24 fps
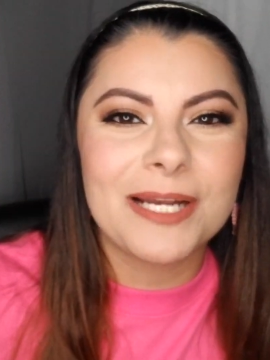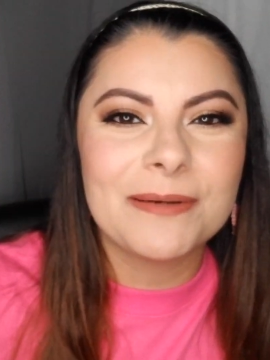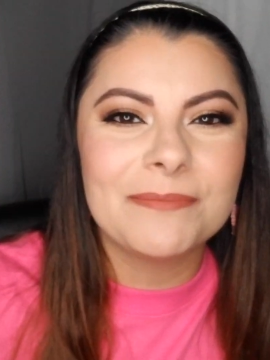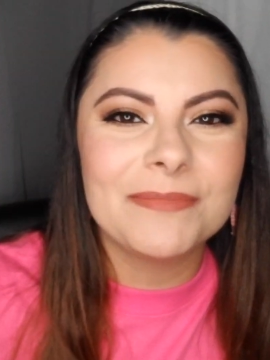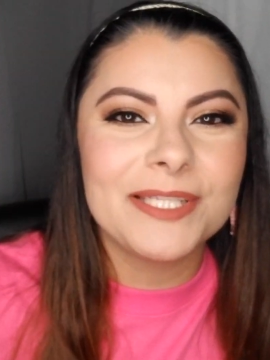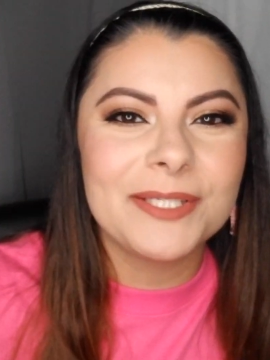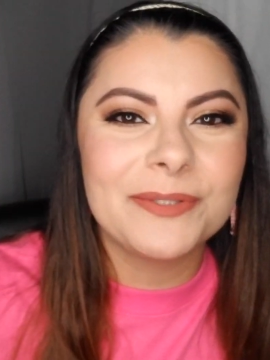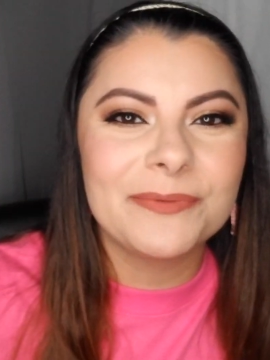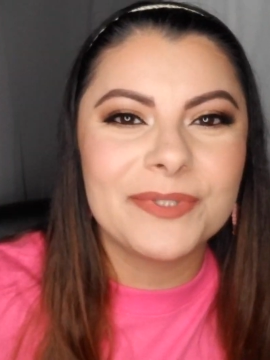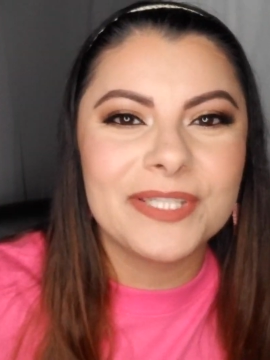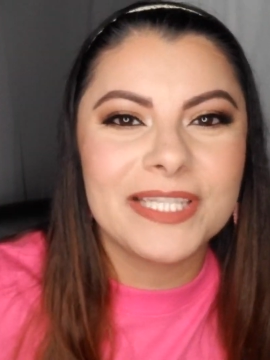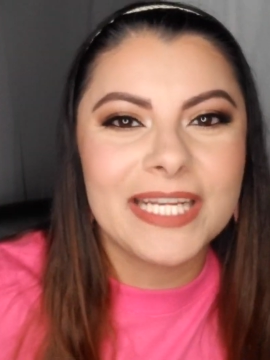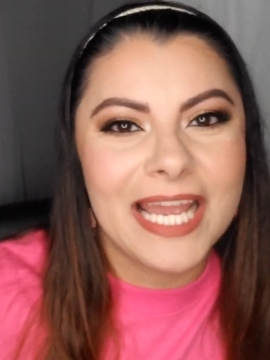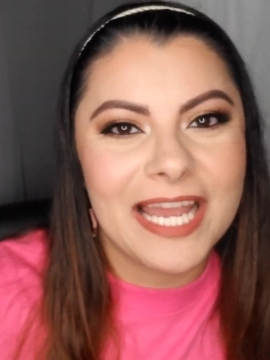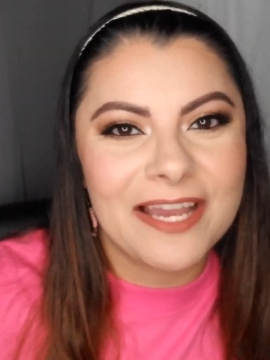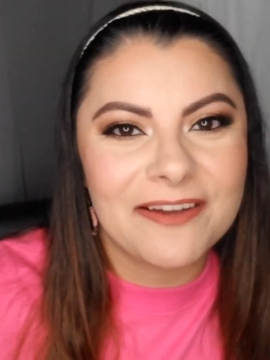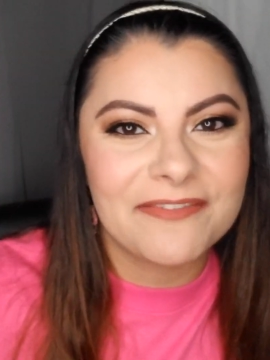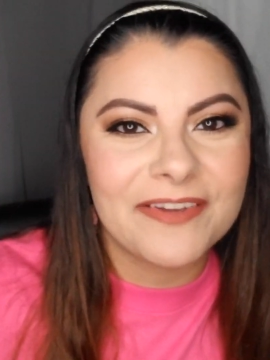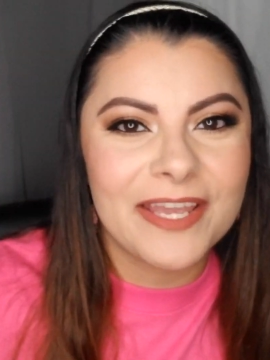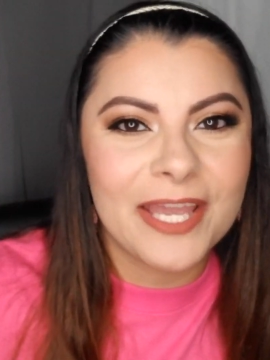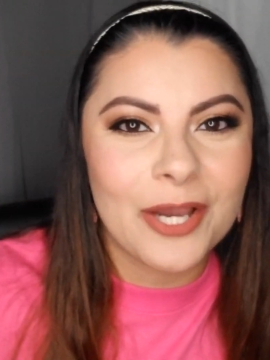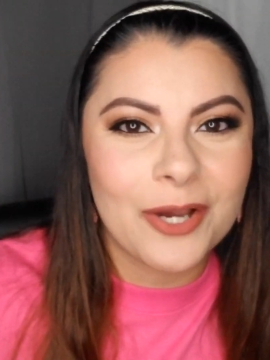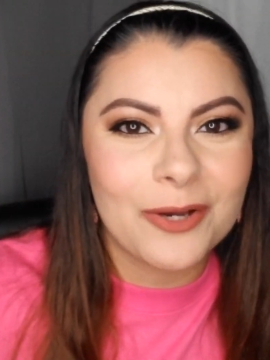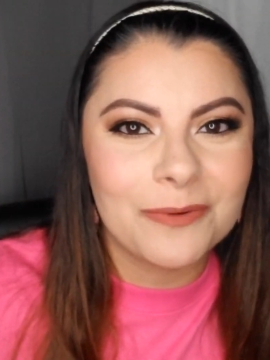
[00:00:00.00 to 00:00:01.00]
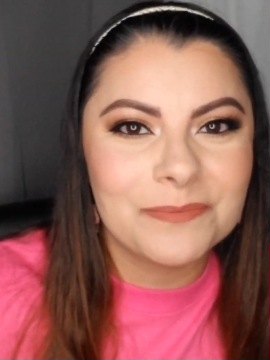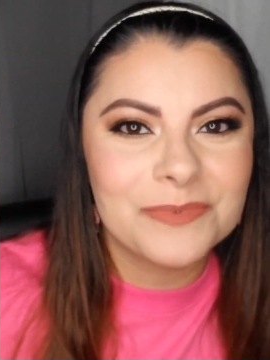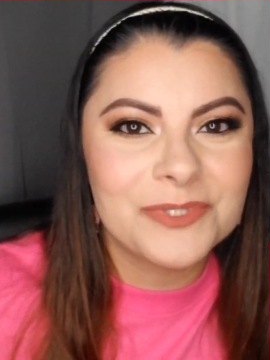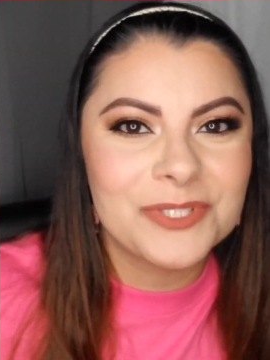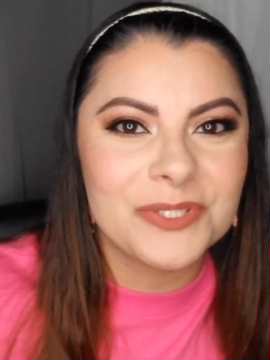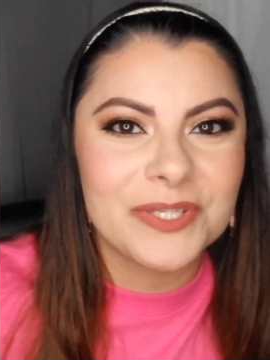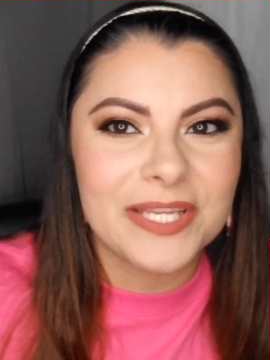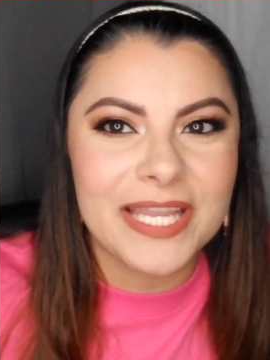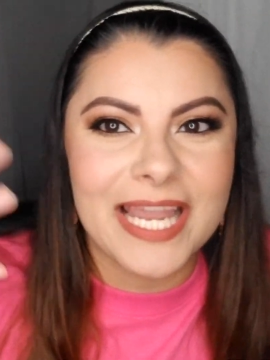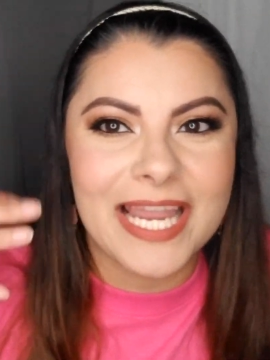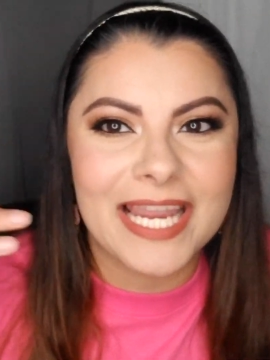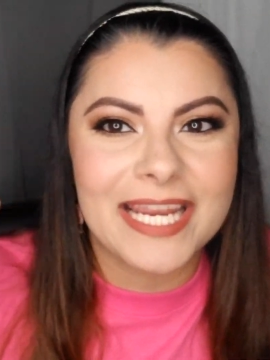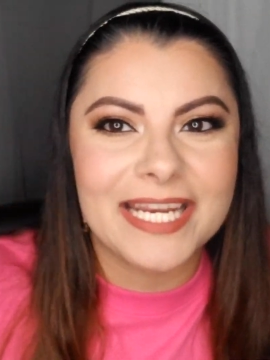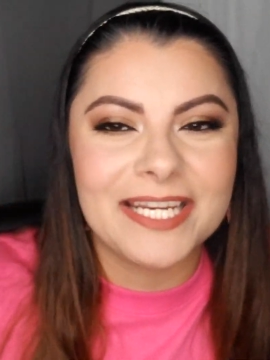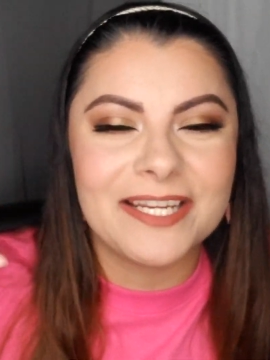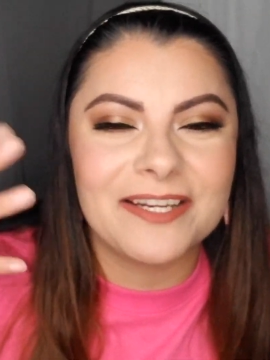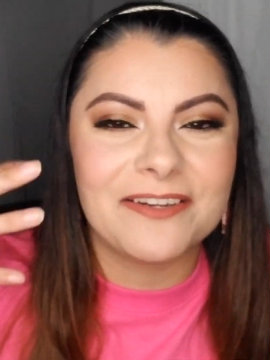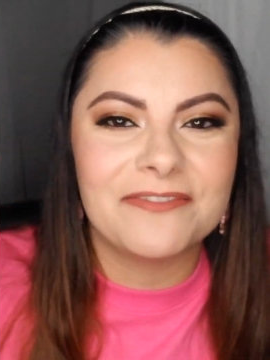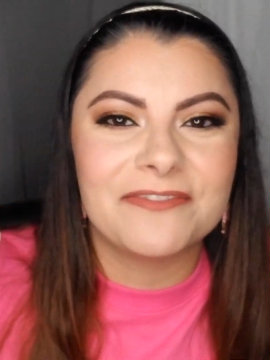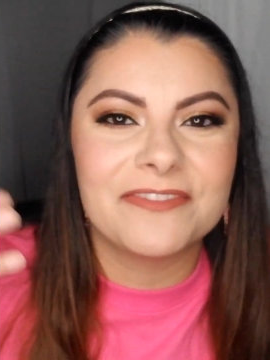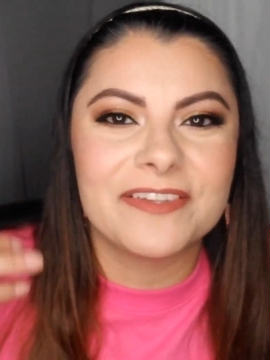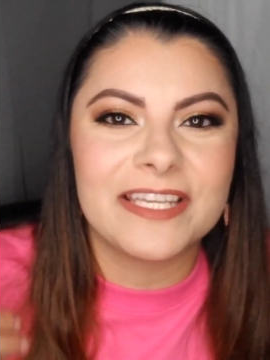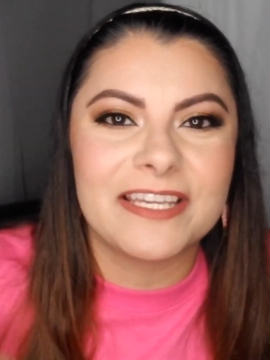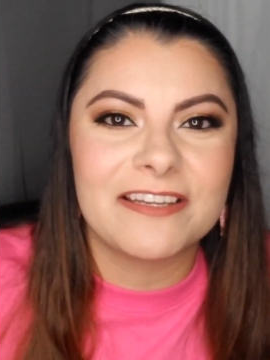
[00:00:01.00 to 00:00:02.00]
would have helped to kind
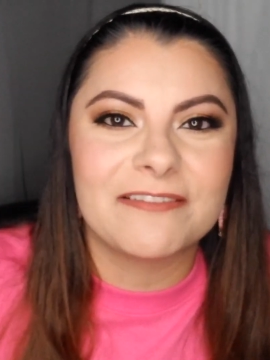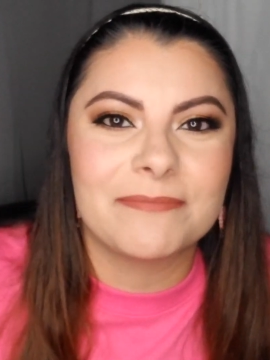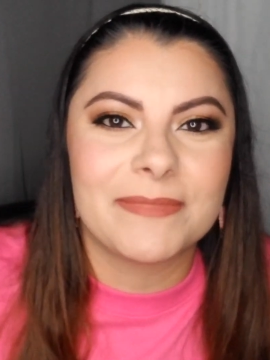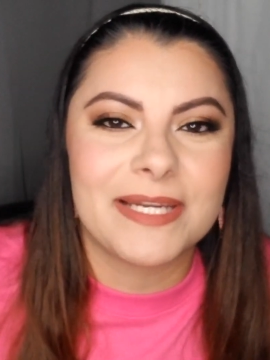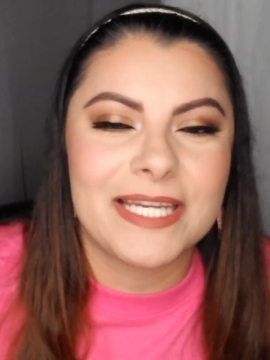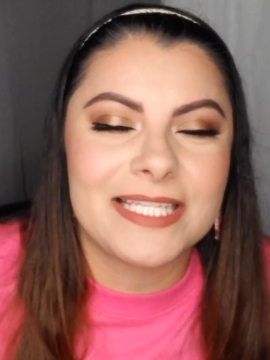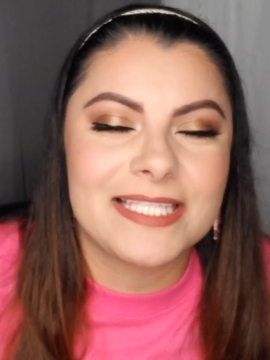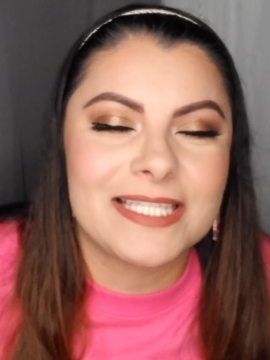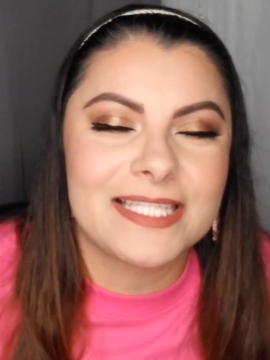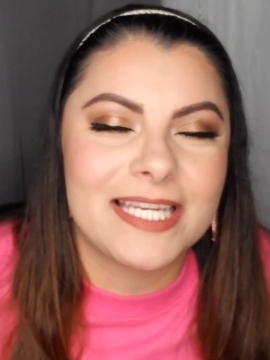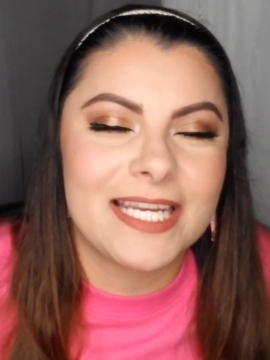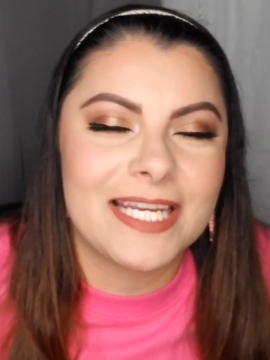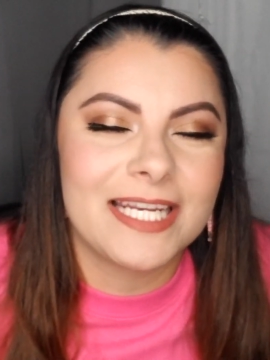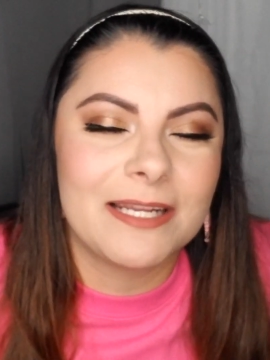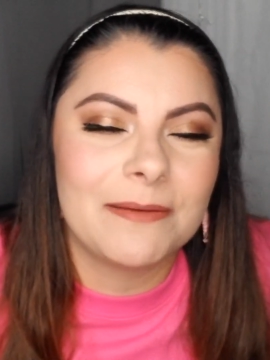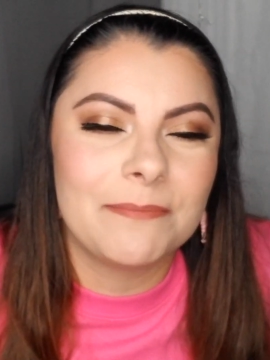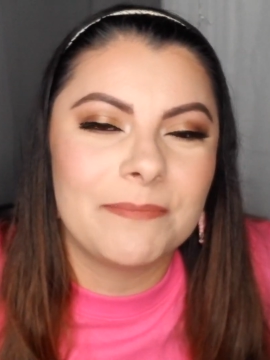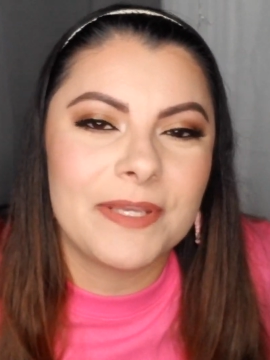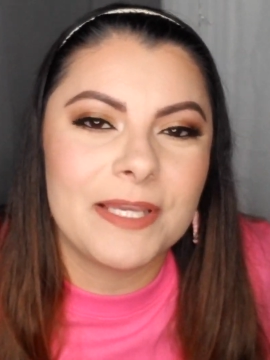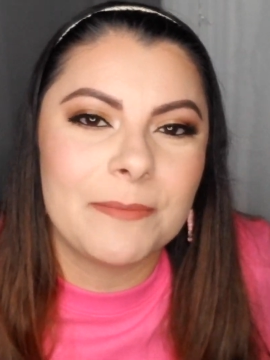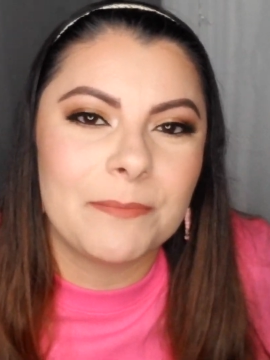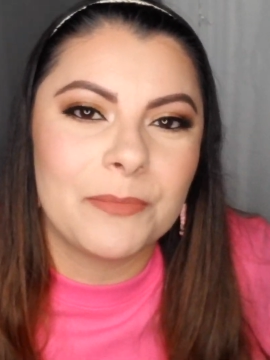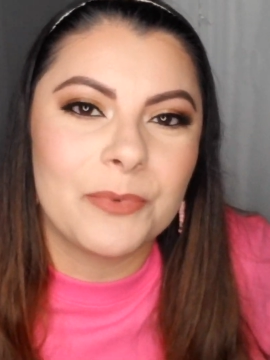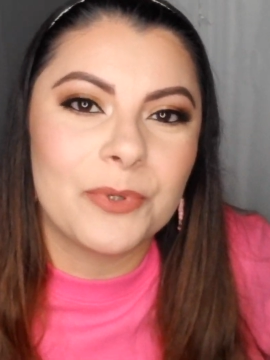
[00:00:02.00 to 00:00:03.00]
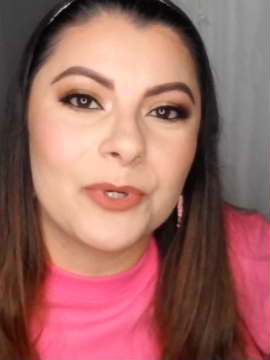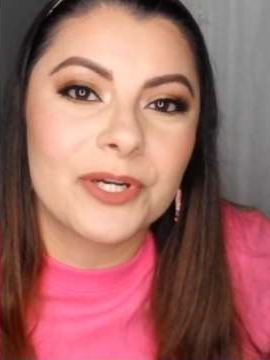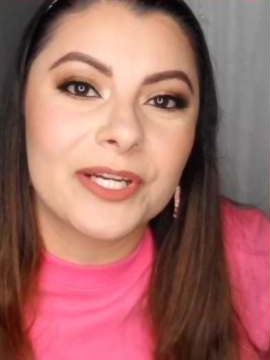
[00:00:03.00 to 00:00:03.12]
of give my skin a bit more